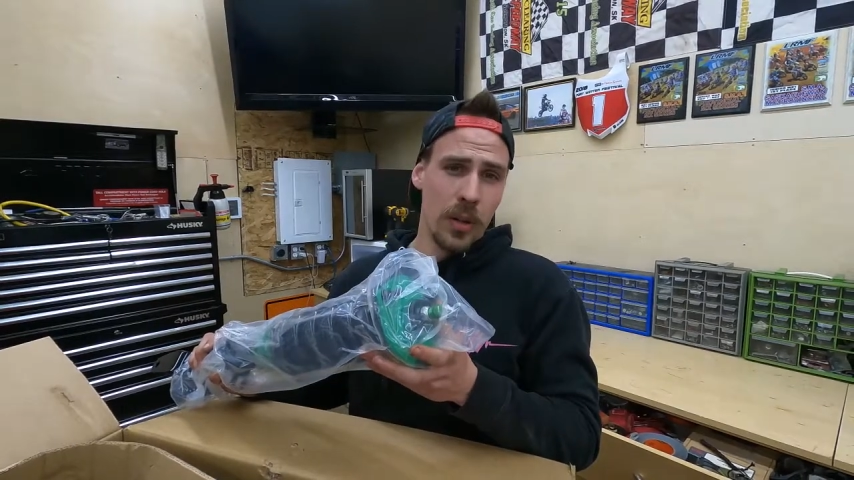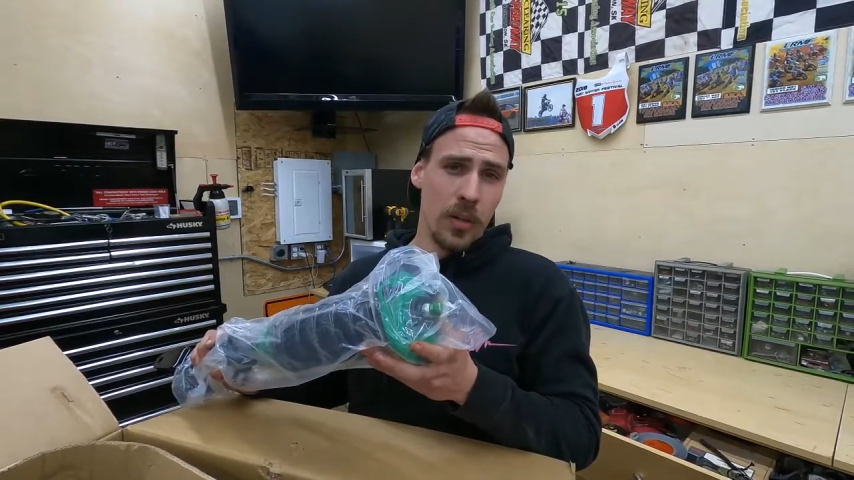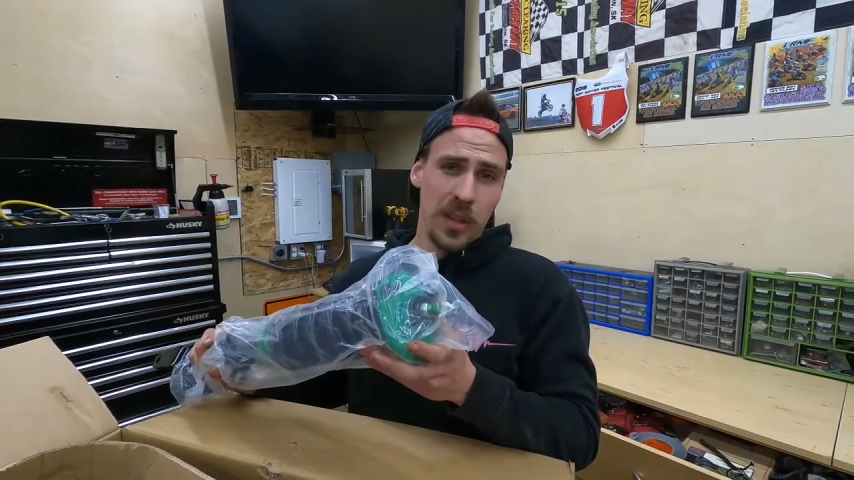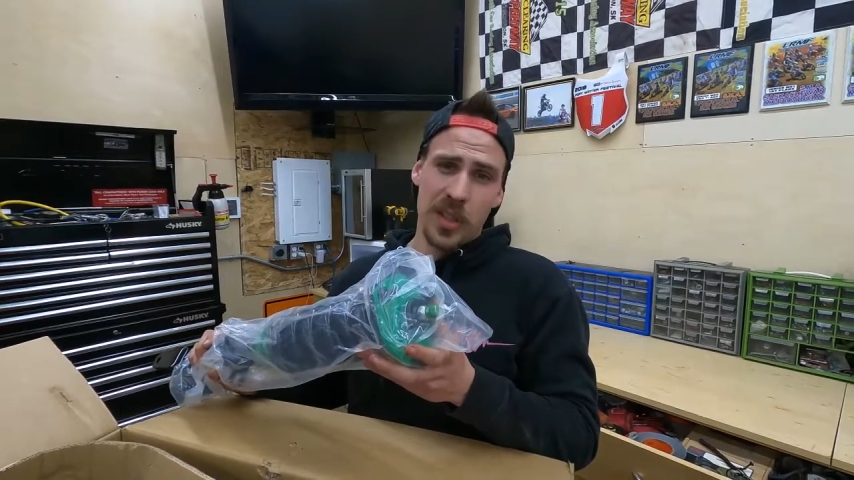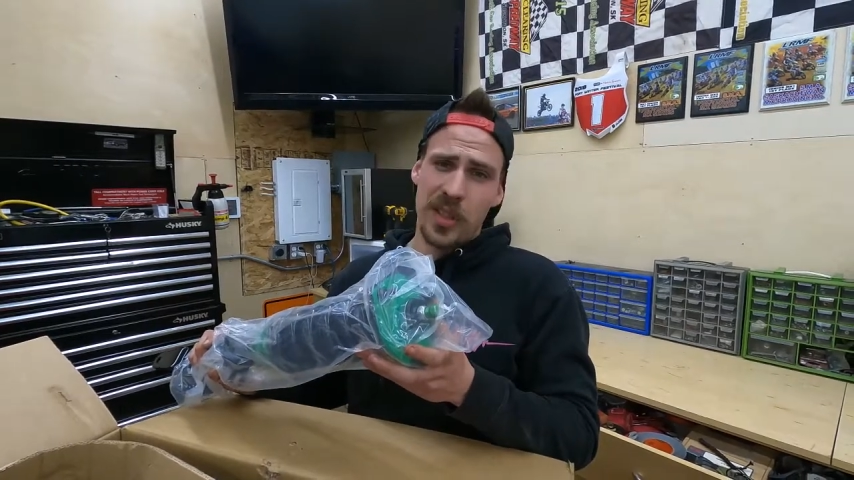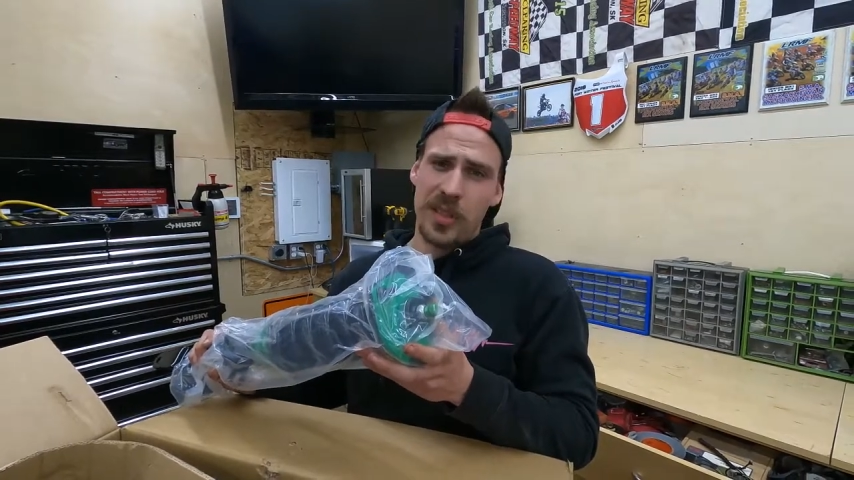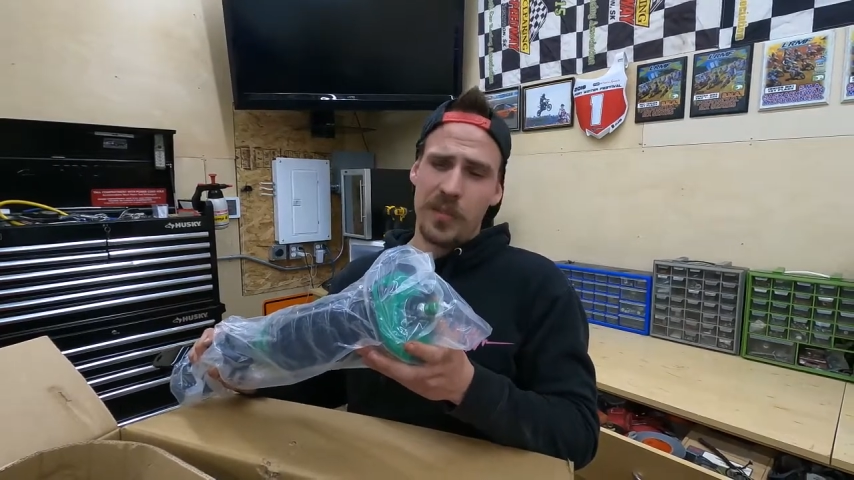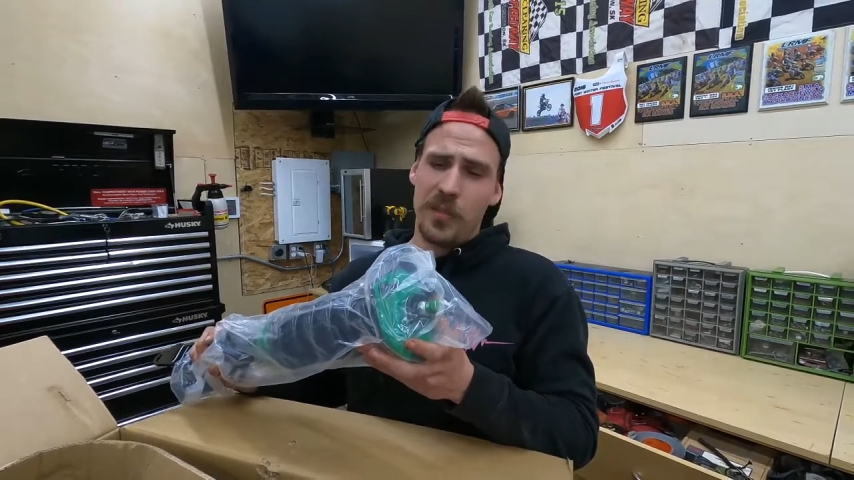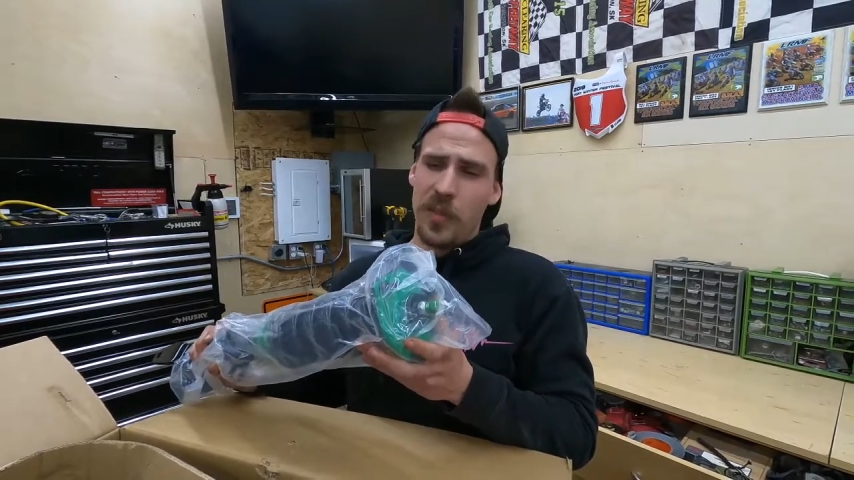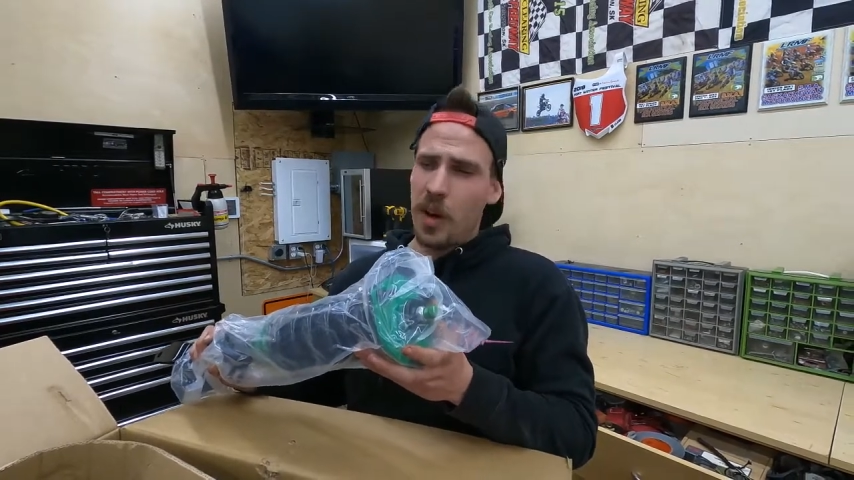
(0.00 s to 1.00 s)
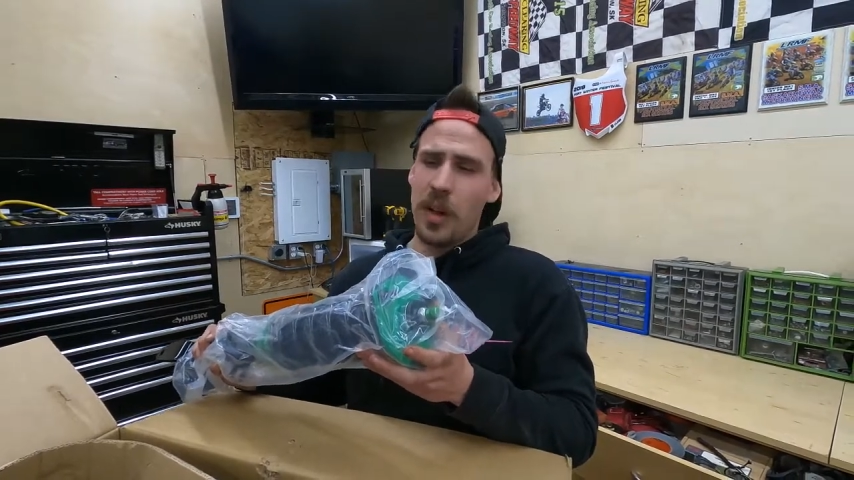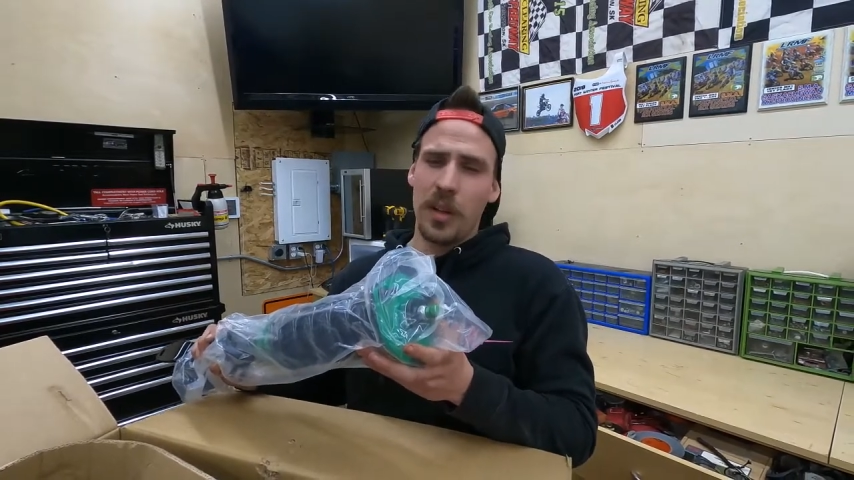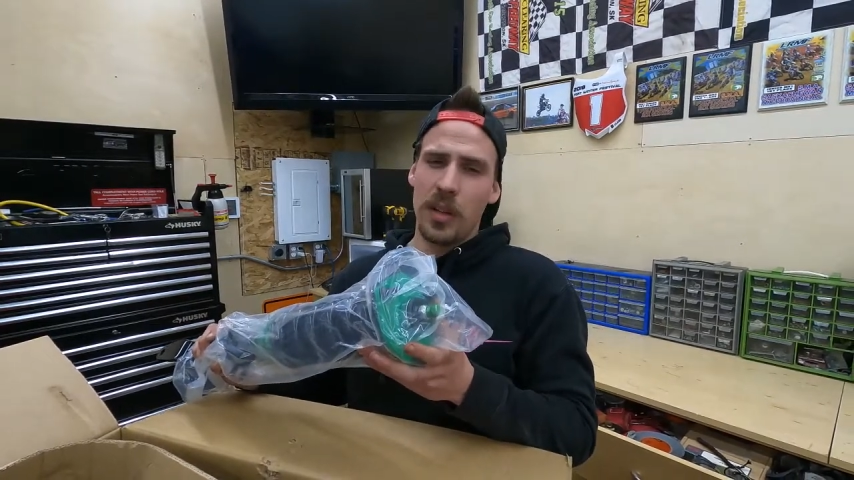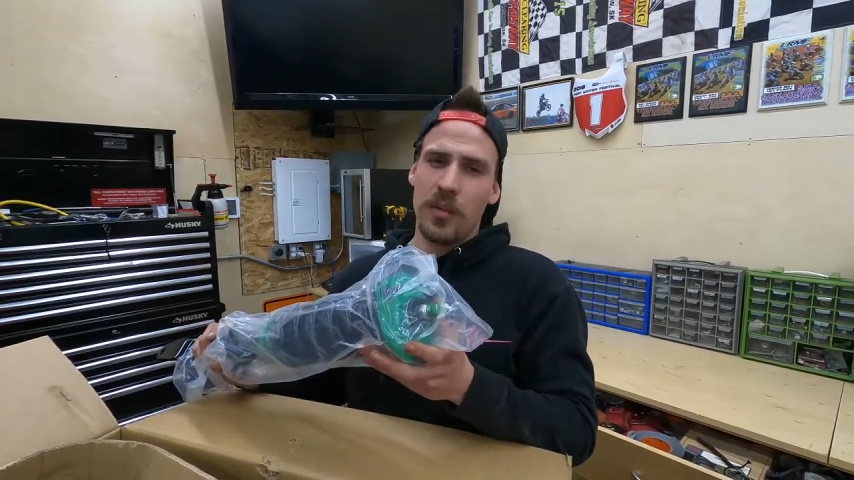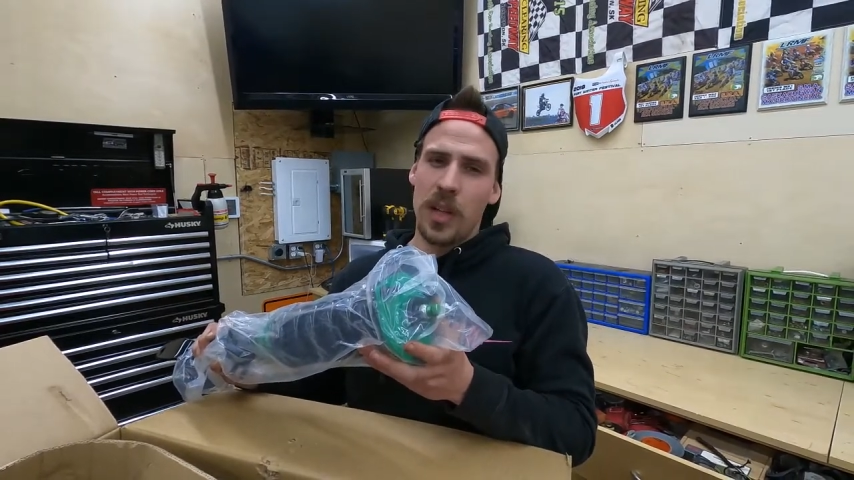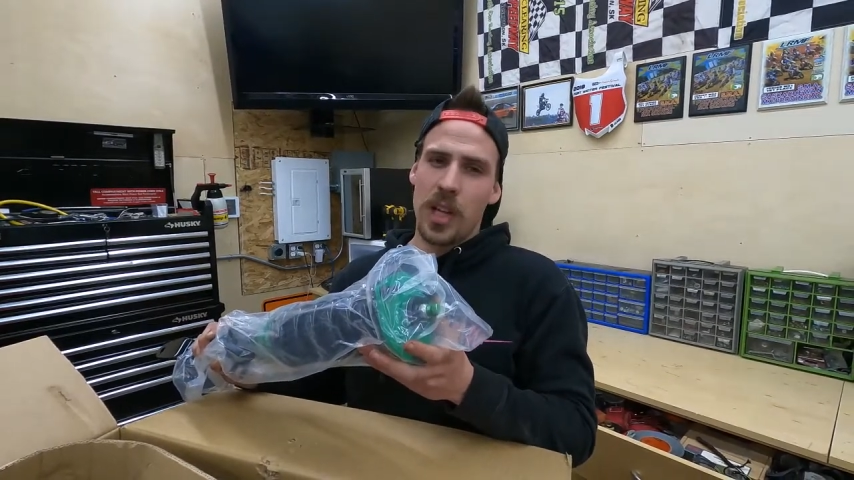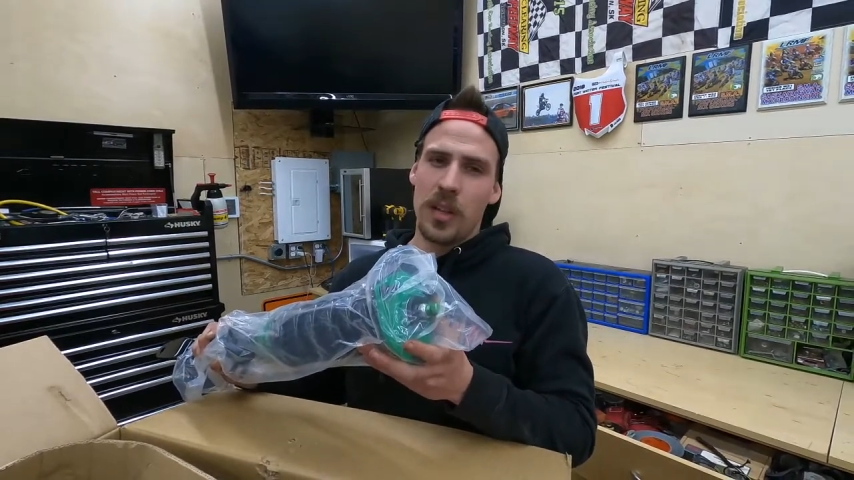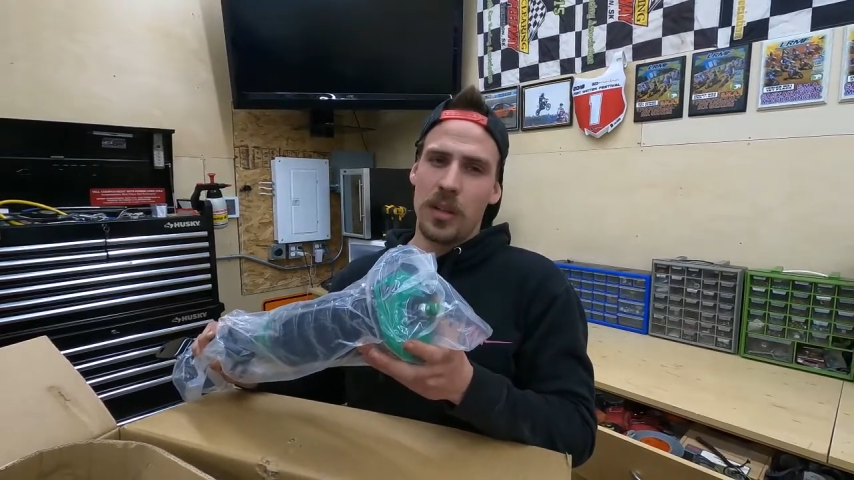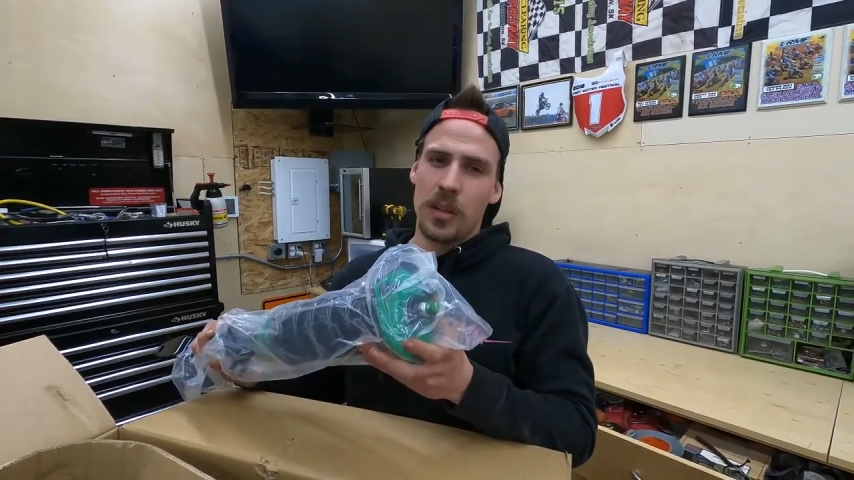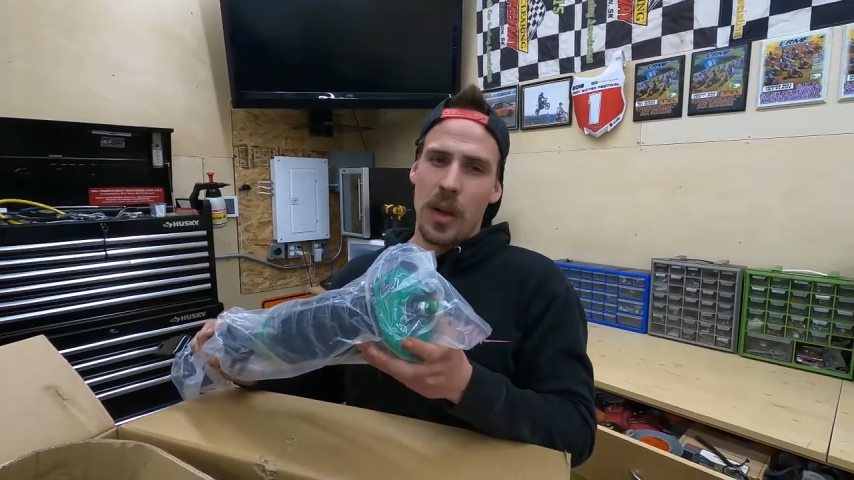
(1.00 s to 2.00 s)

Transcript: which is very inconvenient.